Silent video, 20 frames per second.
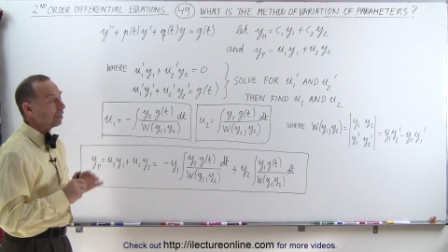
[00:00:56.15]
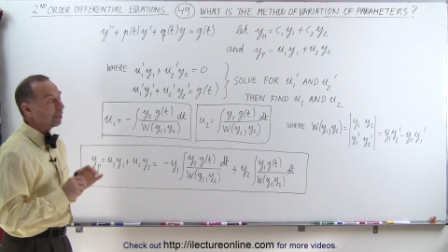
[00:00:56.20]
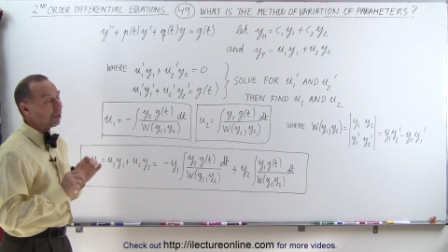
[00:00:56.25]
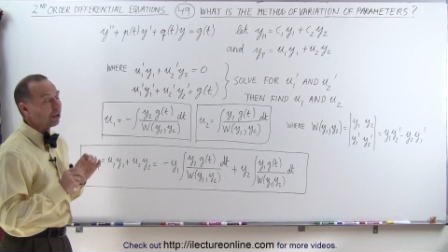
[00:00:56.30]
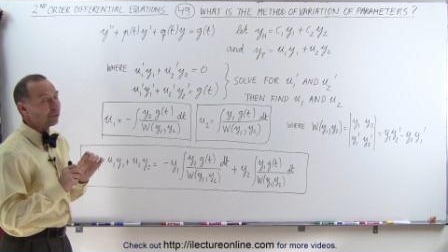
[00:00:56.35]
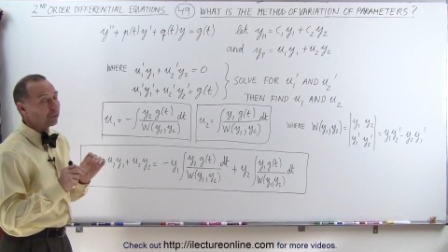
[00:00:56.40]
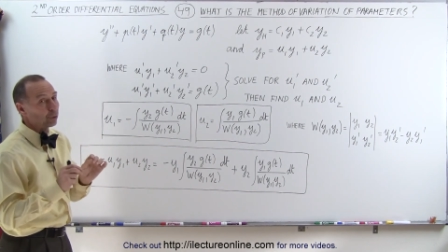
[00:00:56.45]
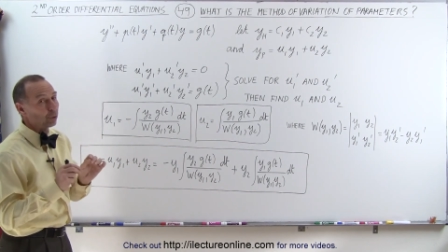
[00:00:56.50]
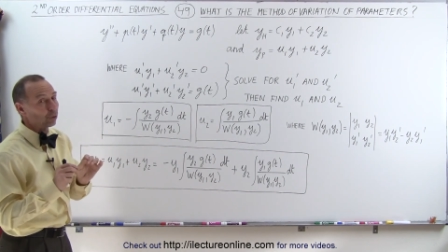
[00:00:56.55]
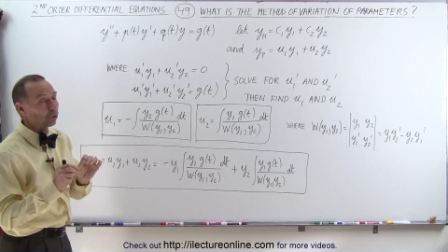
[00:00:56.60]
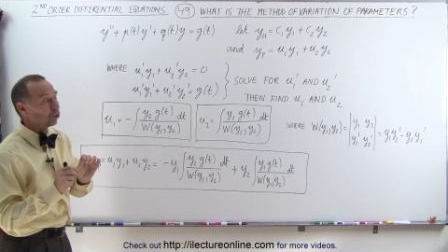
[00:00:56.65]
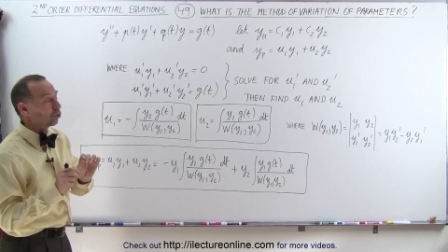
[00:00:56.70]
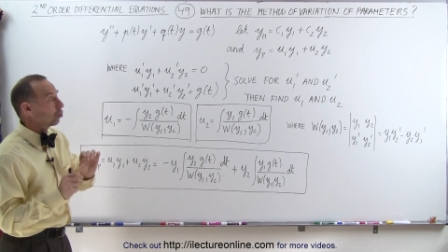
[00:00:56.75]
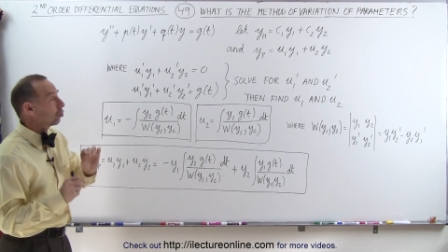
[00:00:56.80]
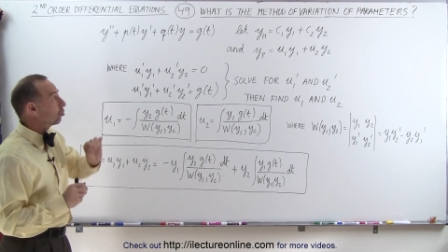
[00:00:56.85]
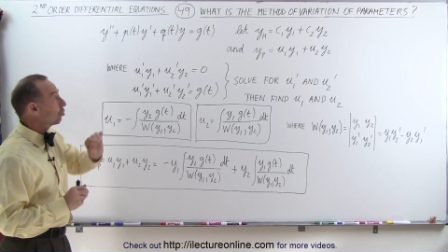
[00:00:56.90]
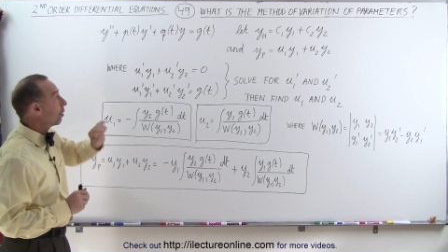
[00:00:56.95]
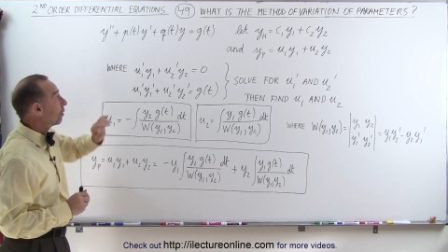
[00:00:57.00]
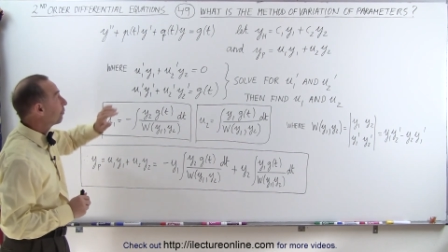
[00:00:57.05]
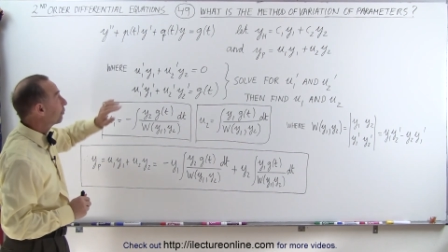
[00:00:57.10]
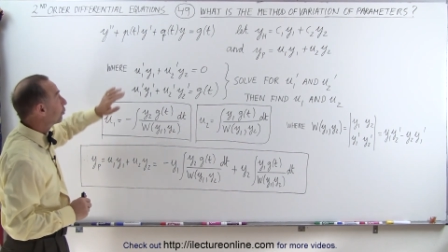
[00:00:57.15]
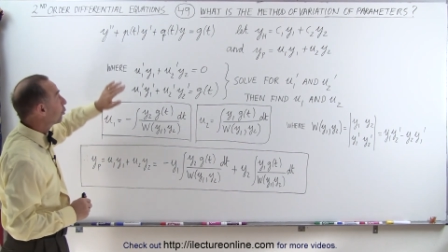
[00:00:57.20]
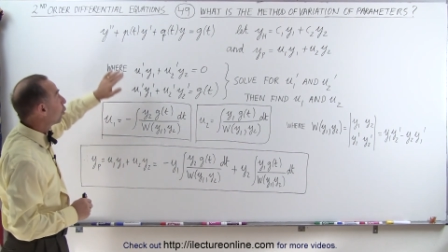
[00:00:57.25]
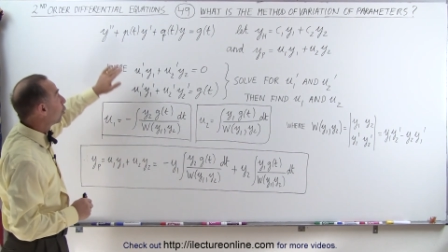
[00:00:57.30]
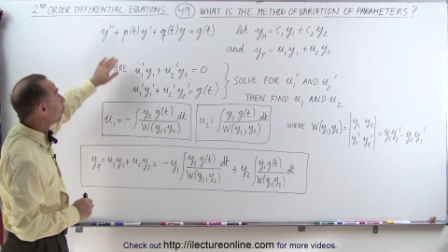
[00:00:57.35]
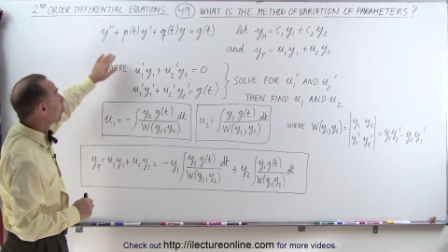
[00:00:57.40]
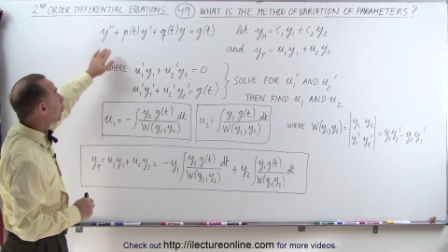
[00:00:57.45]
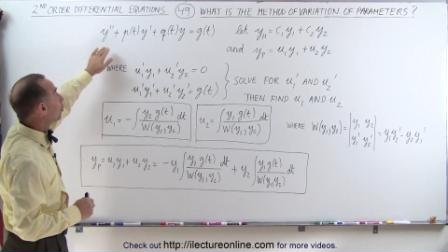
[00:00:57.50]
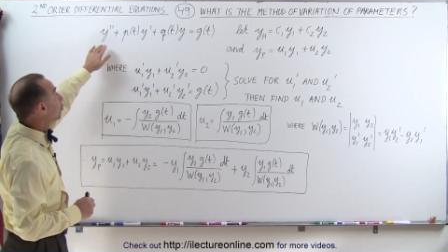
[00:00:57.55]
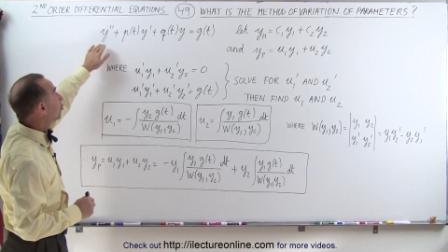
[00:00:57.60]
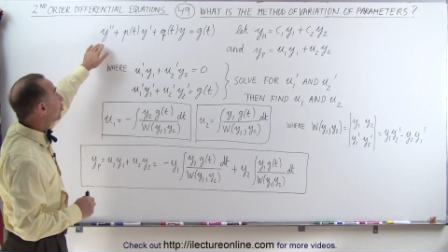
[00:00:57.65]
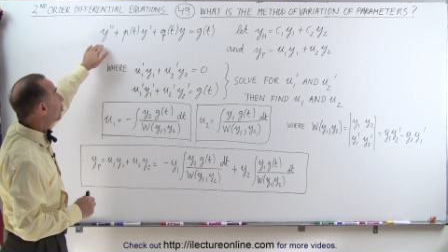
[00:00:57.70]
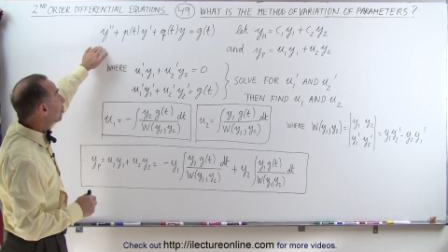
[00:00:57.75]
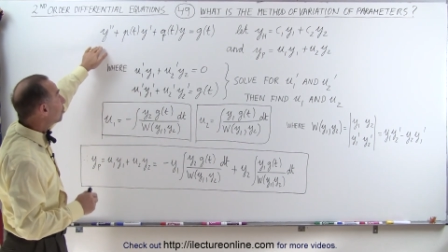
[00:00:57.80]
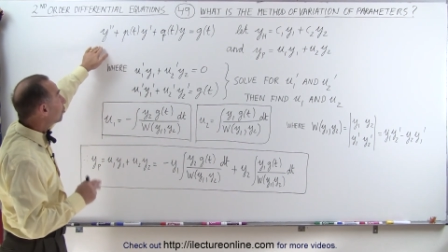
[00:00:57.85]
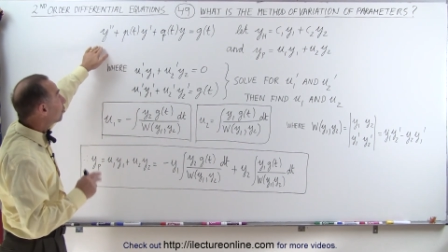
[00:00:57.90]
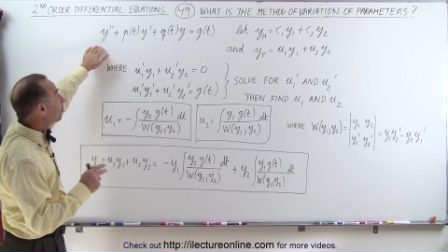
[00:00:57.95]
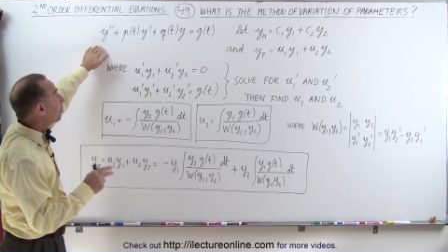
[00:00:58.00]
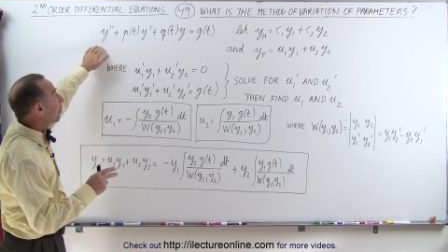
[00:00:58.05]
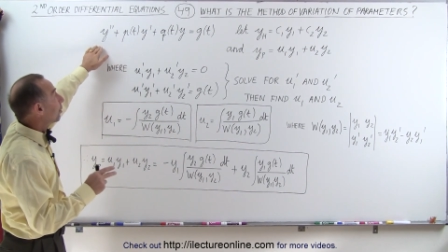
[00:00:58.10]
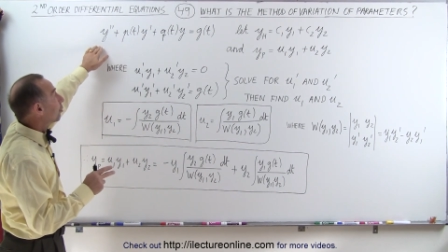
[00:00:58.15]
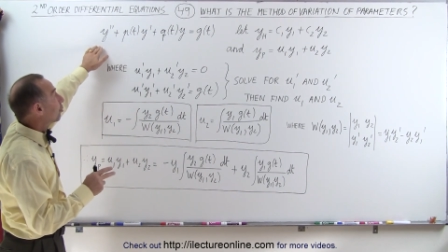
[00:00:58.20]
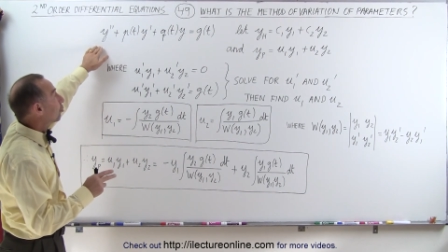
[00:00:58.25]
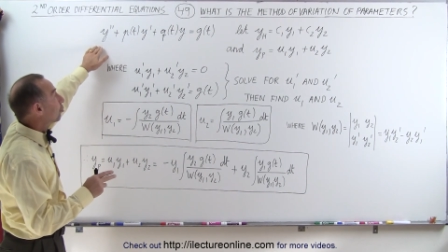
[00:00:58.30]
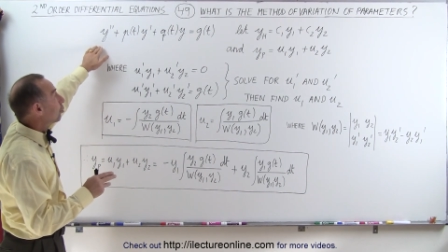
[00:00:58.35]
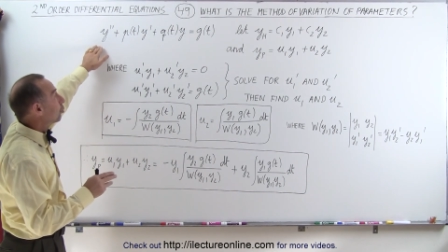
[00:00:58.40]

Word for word: Now, of course, to solve the homogeneous part of